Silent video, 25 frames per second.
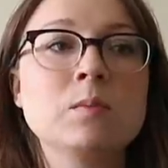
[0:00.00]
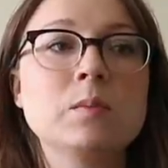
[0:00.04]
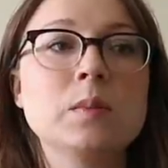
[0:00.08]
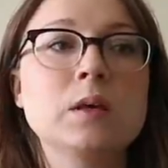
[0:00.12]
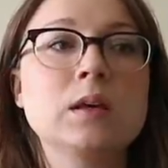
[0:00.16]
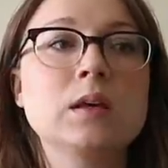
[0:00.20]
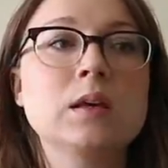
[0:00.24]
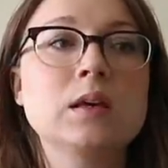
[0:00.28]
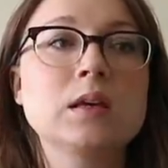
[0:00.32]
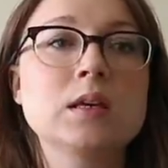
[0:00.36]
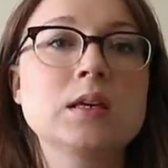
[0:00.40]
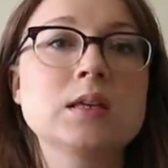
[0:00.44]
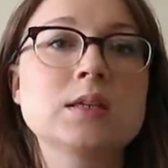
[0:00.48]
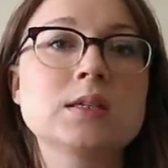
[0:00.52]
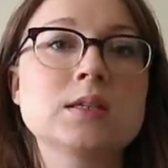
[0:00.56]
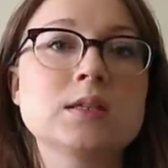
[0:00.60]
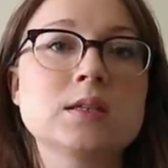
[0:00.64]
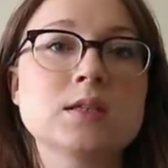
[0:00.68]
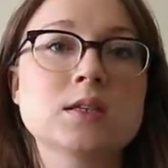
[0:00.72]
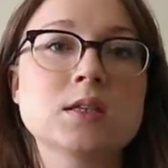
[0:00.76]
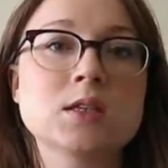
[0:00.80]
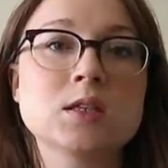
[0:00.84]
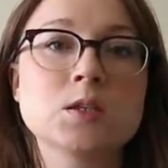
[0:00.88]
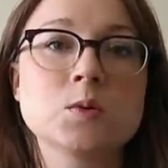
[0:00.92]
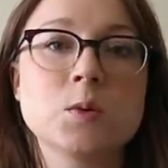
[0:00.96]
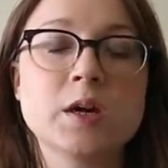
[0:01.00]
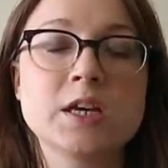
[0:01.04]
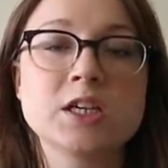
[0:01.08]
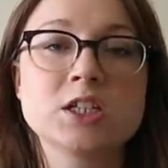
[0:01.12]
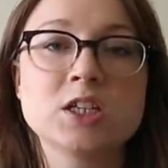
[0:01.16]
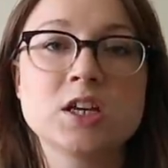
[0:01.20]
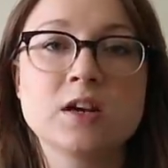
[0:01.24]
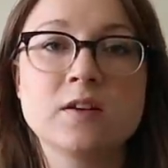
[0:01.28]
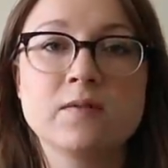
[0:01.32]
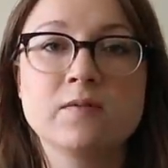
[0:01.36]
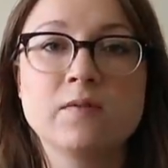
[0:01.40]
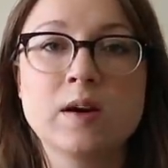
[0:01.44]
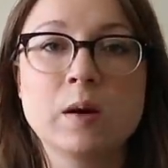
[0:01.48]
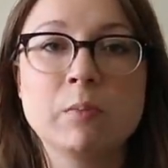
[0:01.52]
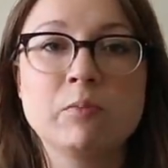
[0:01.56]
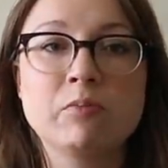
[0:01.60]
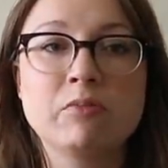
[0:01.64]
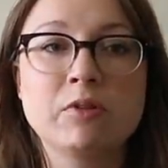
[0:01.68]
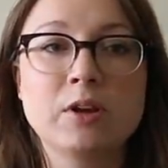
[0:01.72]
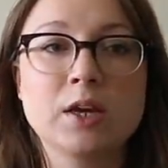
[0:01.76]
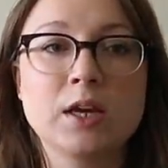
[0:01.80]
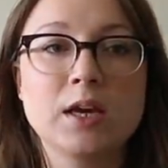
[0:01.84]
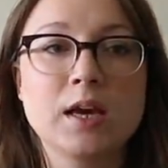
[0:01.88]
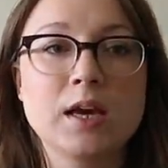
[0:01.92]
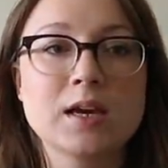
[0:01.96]
because the sweatshirt
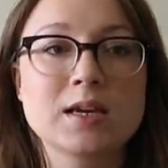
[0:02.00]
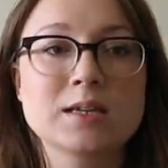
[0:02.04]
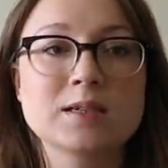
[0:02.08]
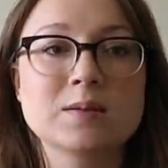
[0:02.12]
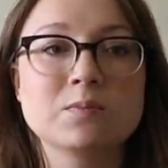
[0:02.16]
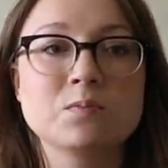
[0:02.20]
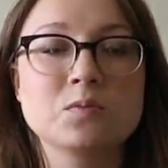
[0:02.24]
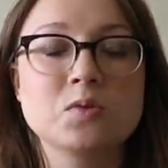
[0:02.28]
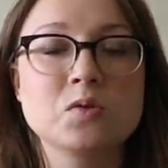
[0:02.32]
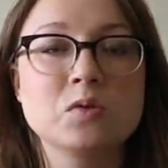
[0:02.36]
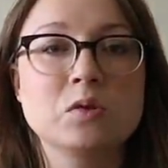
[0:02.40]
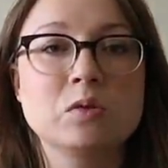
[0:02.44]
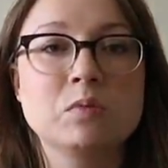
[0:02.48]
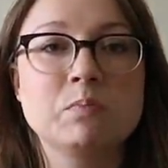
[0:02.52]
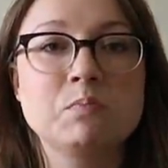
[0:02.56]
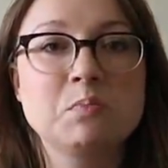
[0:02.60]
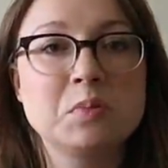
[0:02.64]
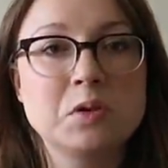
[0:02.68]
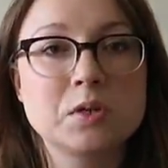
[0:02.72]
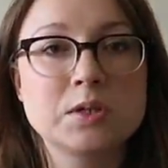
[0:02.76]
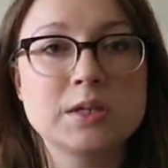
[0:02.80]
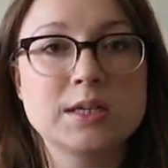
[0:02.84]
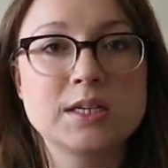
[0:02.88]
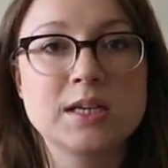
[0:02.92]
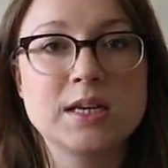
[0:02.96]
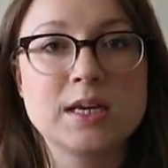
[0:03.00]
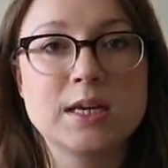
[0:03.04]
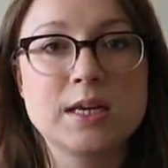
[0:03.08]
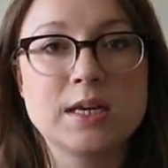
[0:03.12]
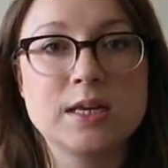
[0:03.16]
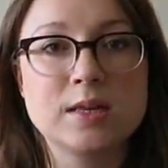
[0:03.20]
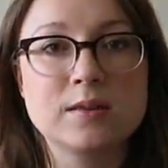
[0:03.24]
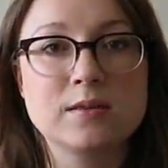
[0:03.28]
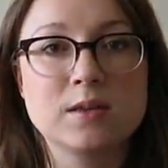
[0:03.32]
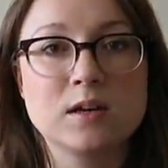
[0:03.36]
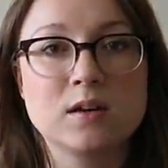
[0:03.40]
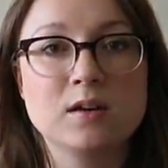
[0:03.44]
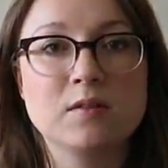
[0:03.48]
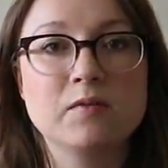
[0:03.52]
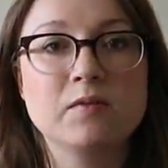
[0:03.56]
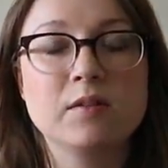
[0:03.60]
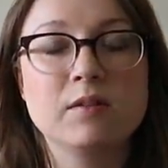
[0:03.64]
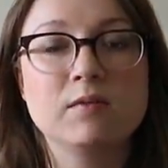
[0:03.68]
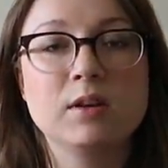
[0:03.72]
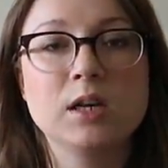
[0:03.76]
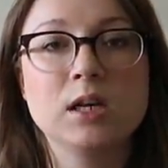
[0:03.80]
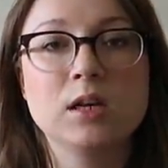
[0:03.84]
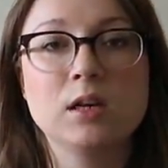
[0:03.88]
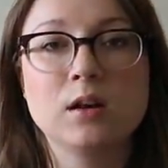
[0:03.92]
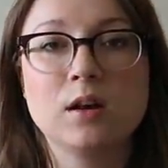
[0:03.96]
fabric has more body than a
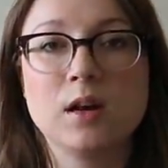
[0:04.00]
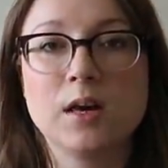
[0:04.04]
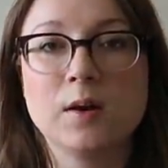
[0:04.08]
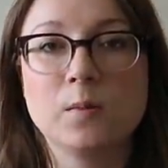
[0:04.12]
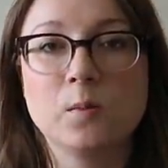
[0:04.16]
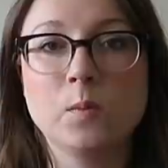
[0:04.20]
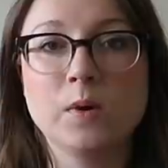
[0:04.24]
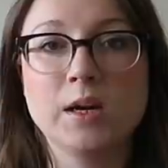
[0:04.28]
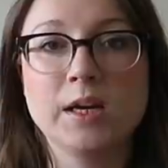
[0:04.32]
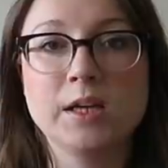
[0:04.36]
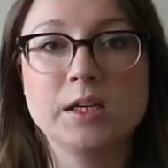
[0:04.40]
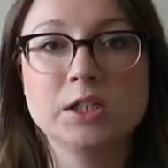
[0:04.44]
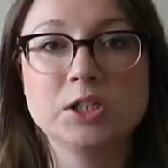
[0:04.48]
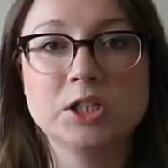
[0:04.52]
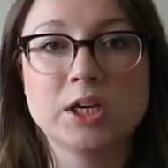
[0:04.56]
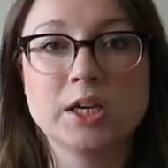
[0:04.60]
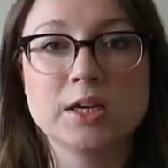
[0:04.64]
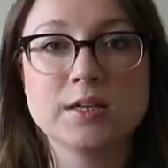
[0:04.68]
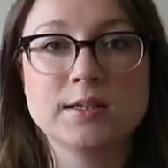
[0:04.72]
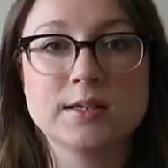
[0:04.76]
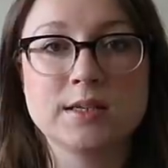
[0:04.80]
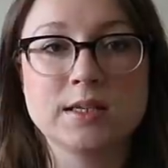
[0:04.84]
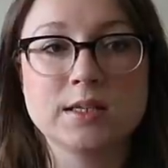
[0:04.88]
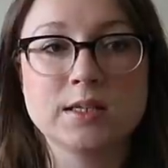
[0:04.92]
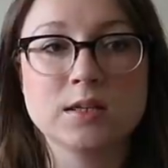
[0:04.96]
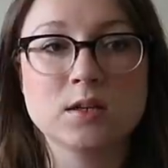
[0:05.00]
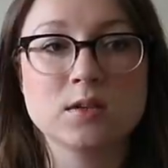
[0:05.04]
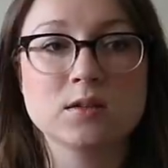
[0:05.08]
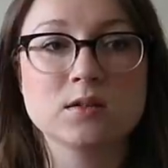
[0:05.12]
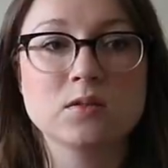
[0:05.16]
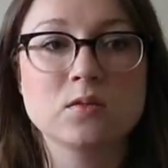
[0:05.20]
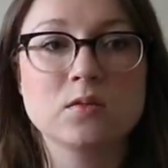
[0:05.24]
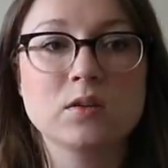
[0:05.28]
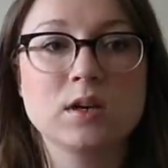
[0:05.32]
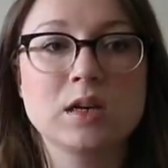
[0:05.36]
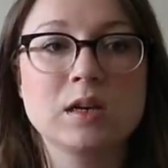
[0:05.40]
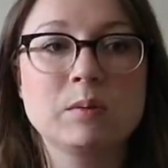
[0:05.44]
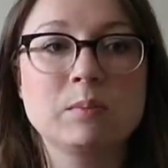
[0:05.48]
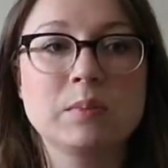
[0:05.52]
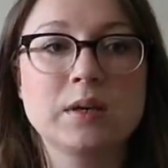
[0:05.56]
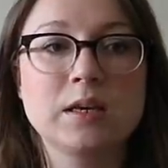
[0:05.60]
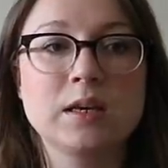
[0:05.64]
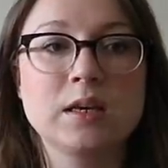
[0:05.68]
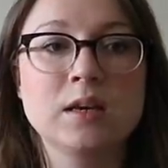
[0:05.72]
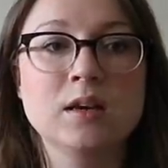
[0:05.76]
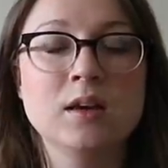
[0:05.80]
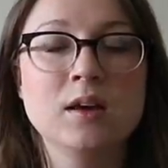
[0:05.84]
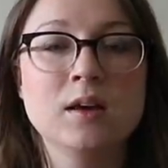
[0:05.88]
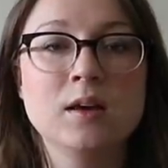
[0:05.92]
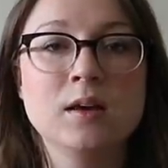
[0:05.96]
very lightweight jersey, so it's not going to
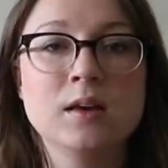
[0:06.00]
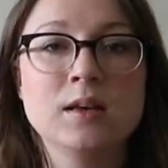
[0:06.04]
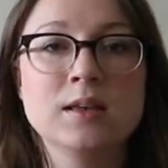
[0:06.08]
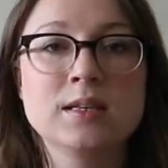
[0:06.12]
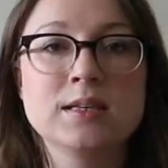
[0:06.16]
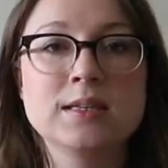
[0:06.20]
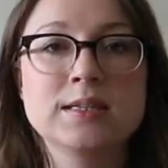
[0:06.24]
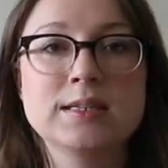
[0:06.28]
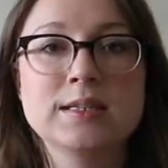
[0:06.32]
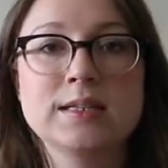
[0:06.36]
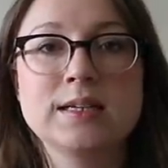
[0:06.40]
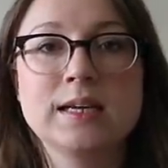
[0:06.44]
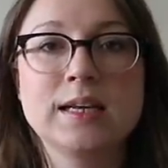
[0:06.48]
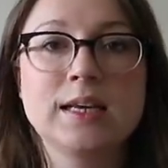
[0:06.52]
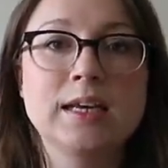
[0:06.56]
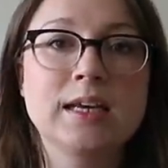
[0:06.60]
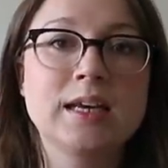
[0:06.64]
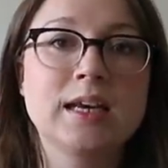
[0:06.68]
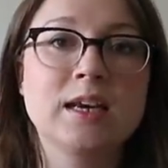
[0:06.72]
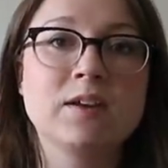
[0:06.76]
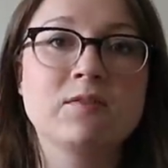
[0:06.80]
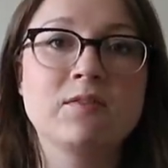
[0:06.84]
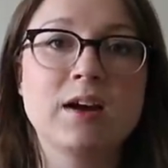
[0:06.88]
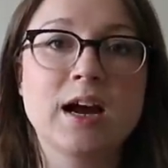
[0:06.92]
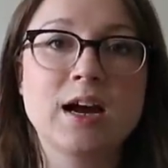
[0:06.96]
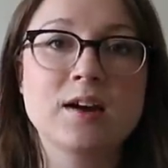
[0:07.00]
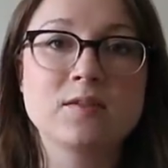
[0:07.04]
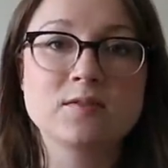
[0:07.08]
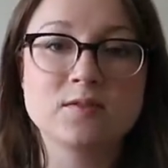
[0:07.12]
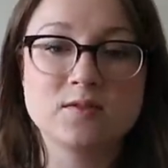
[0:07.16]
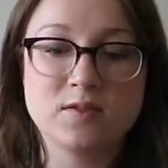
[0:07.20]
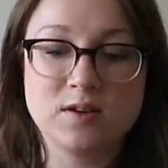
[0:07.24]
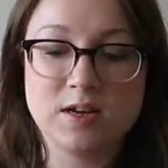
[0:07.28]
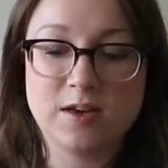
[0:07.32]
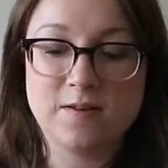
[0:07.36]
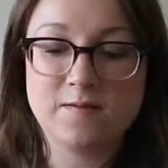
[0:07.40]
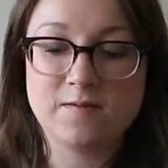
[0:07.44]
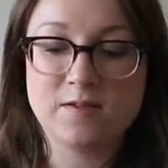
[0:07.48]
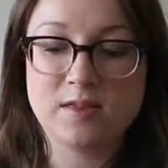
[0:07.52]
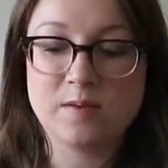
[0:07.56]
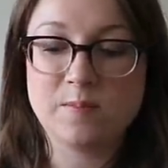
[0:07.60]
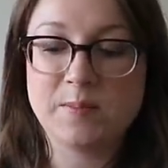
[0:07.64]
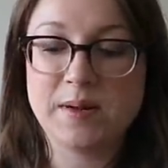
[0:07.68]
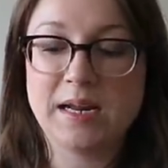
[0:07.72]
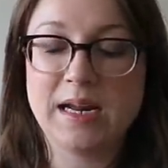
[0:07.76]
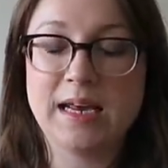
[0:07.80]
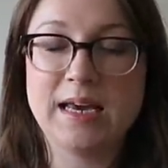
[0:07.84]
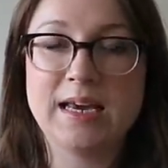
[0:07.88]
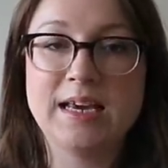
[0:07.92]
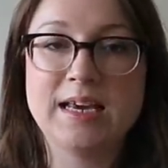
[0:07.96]
be slinking around all over the
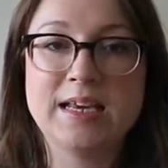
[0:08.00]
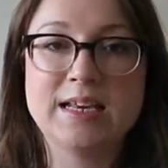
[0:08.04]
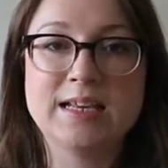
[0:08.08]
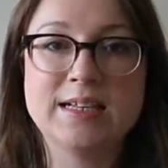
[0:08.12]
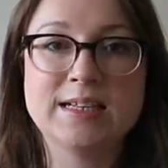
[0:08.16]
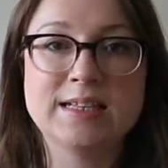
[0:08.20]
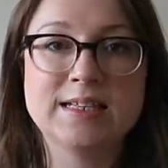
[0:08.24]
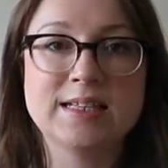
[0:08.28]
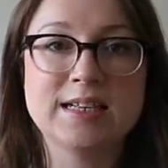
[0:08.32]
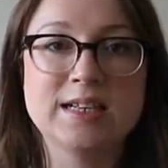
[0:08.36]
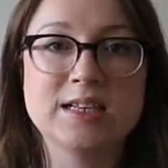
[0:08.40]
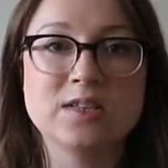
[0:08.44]
place.